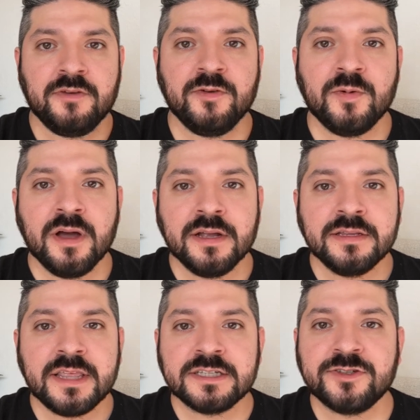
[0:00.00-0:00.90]
Hey
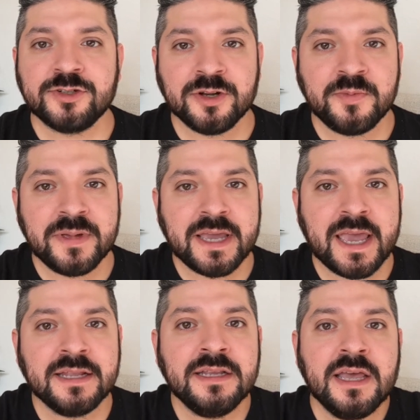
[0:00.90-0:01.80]
everyone, thanks for joining me
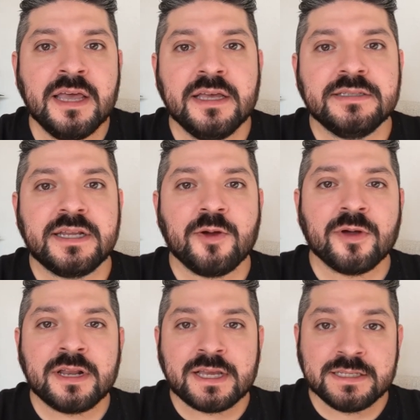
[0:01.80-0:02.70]
again. Today
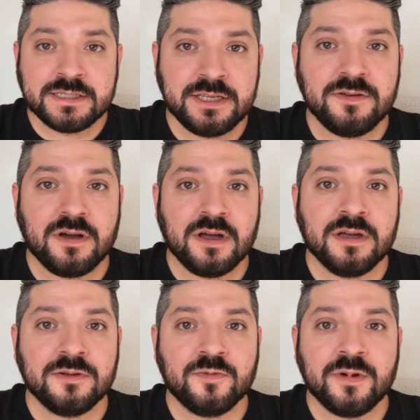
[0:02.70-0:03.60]
we're going to continue
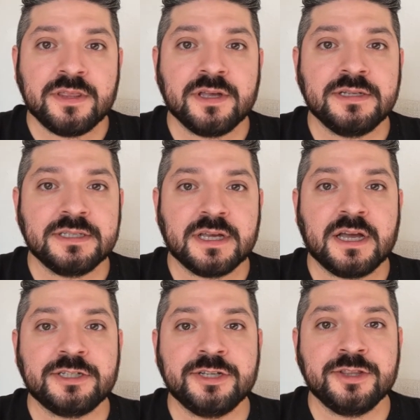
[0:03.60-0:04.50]
on with our
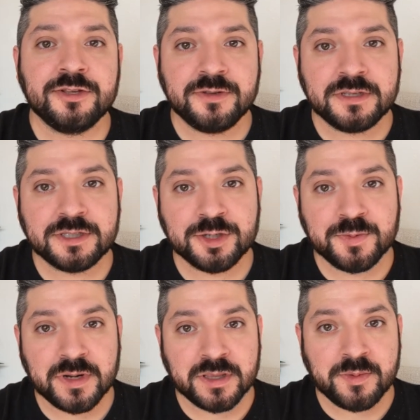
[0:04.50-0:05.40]
discussion through the
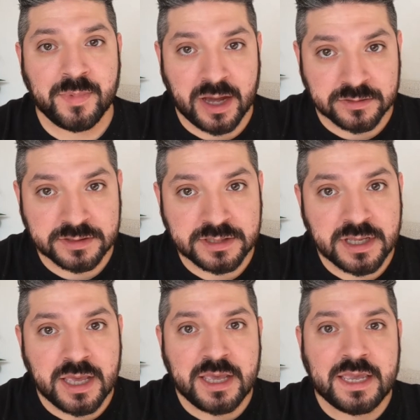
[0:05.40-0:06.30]
Sermon on the Mount
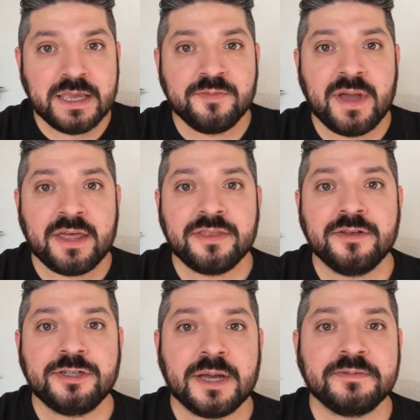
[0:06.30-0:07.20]
in
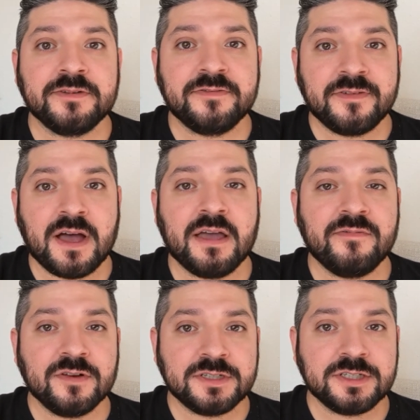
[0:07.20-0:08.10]
Matthew chapter
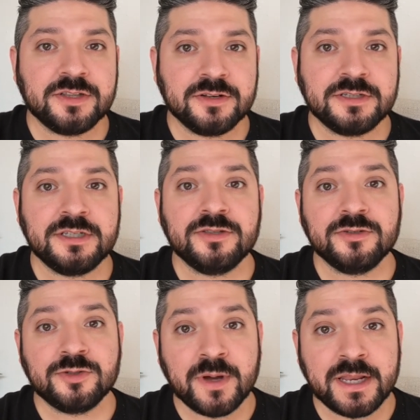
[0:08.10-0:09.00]
five, verses thirteen
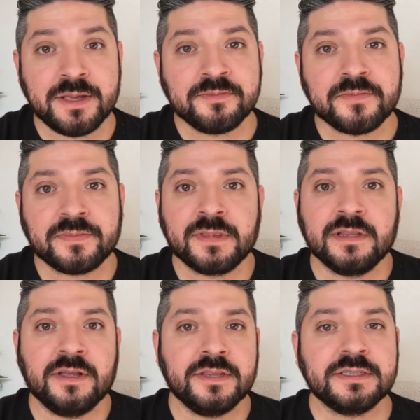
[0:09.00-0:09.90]
through twenty.
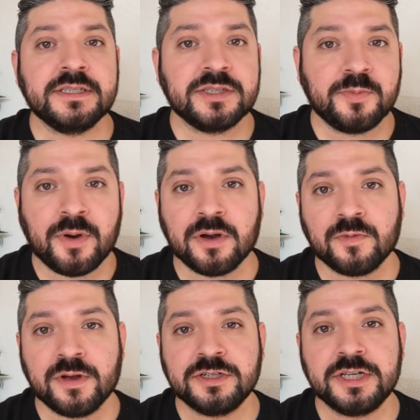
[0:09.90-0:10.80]
Now this is the
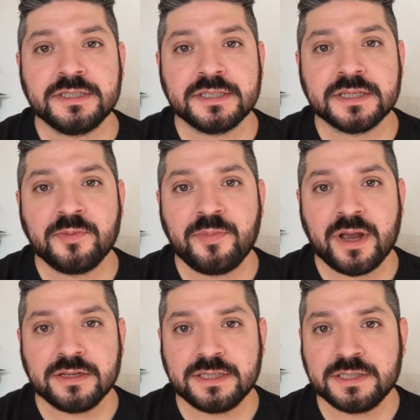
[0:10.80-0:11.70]
part where Jesus
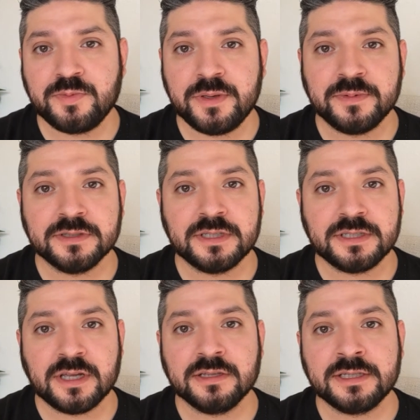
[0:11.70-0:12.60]
compares his people to
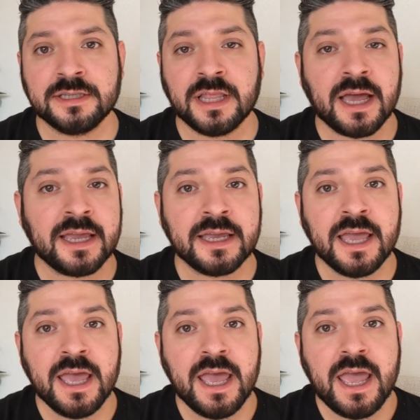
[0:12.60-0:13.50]
salt and light,